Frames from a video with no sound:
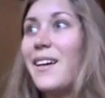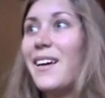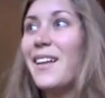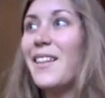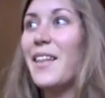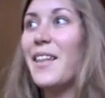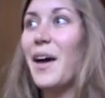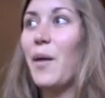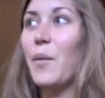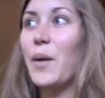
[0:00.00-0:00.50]

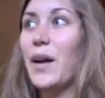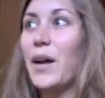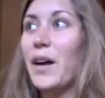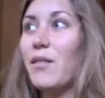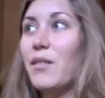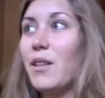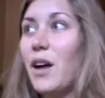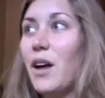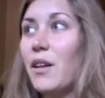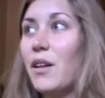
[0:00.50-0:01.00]
that we have a
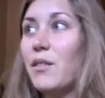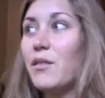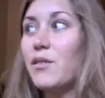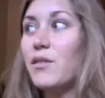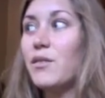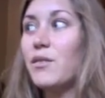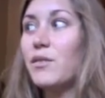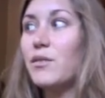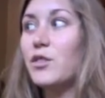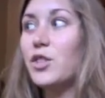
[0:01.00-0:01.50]
lot of
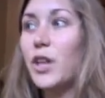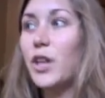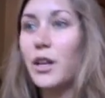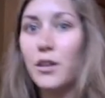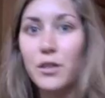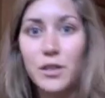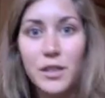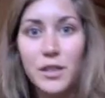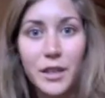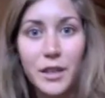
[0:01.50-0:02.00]

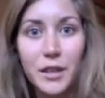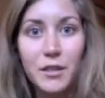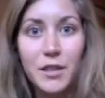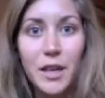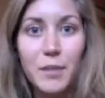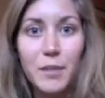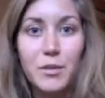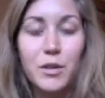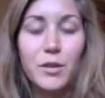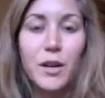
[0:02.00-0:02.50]
gender
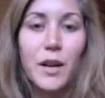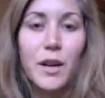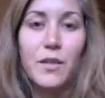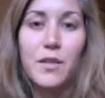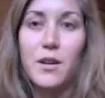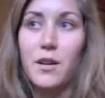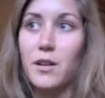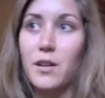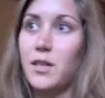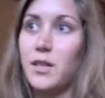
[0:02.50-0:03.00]
stereotypes that are out
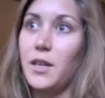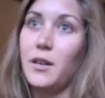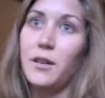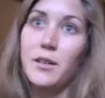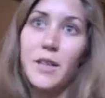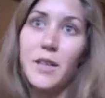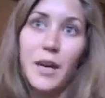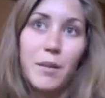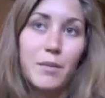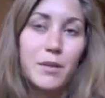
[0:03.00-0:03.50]
there,
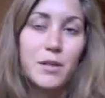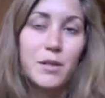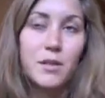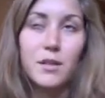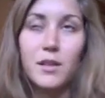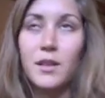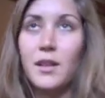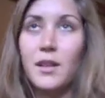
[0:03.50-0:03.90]
stereotypes